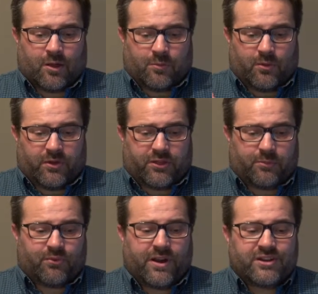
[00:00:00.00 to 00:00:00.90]
but with the
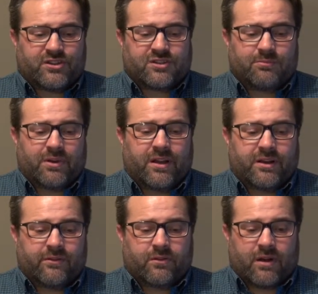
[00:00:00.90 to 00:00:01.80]
precious
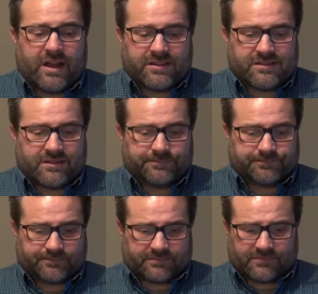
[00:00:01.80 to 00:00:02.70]
blood of Christ,
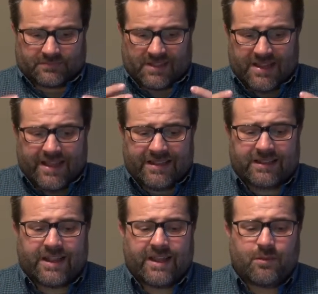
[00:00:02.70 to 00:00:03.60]
a
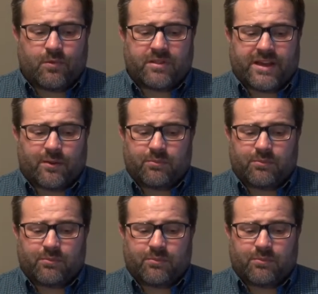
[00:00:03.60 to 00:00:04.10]
lamb without